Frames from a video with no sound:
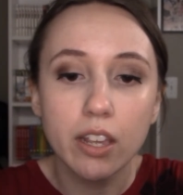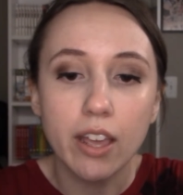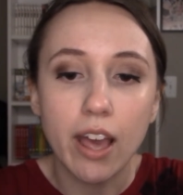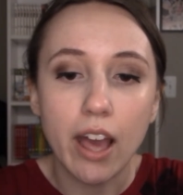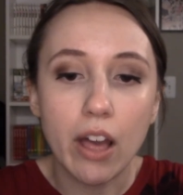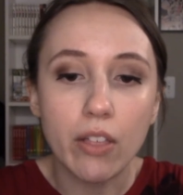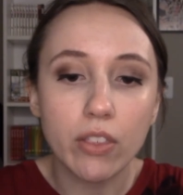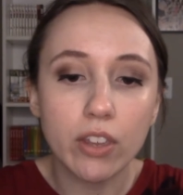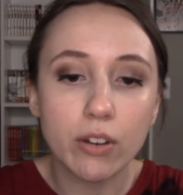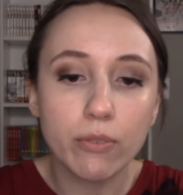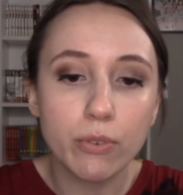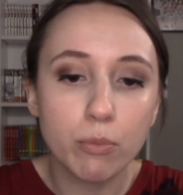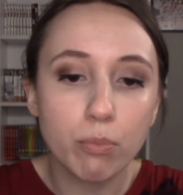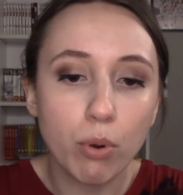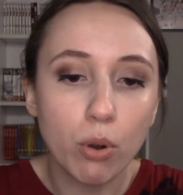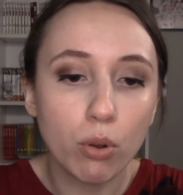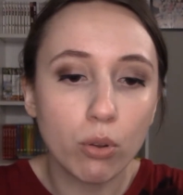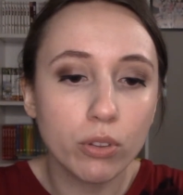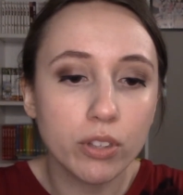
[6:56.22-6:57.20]
And then if you
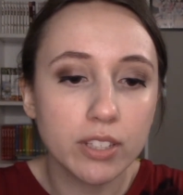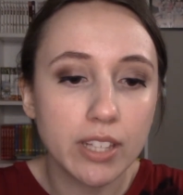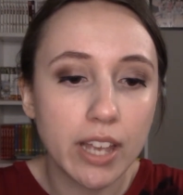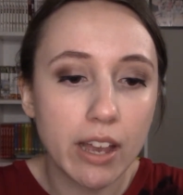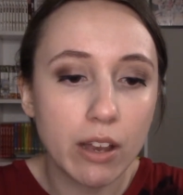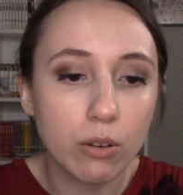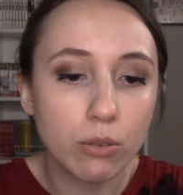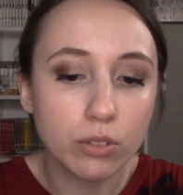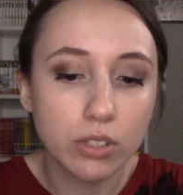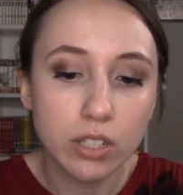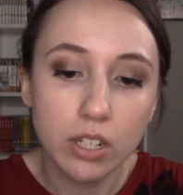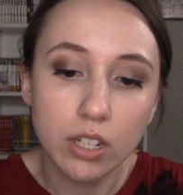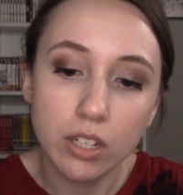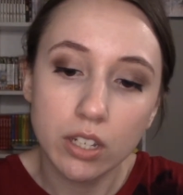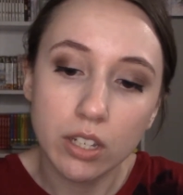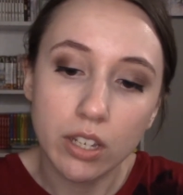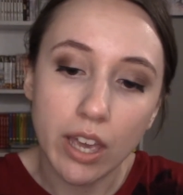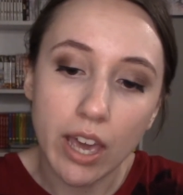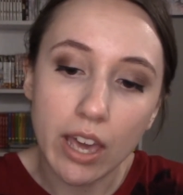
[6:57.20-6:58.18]
pull this out,
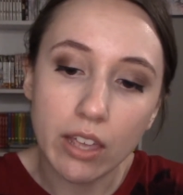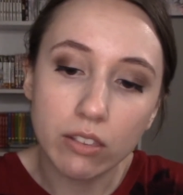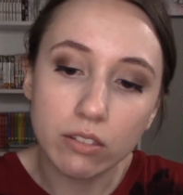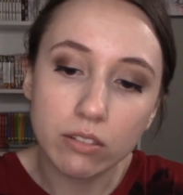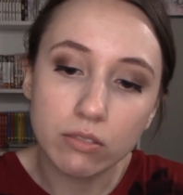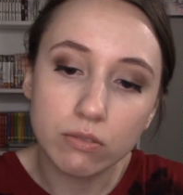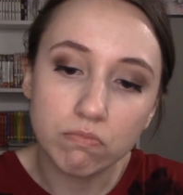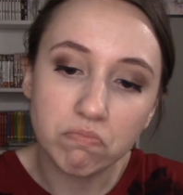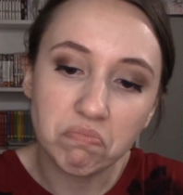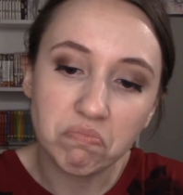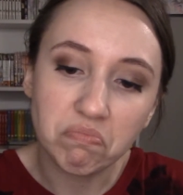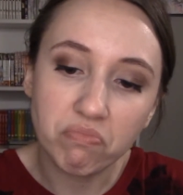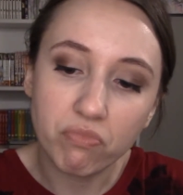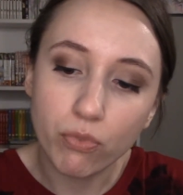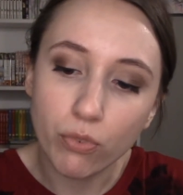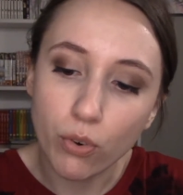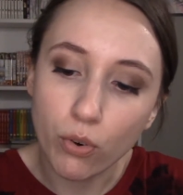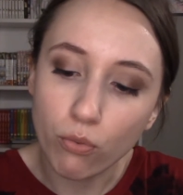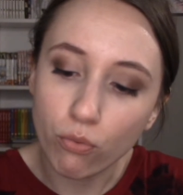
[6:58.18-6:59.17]
and
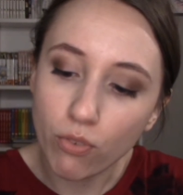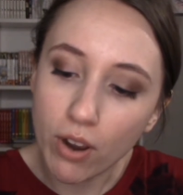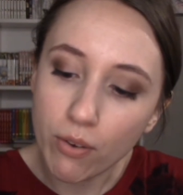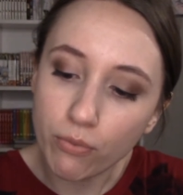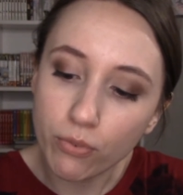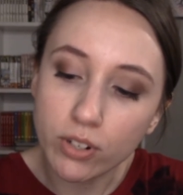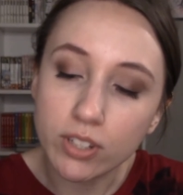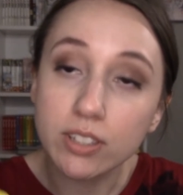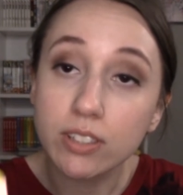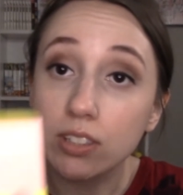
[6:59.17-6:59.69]
for reference,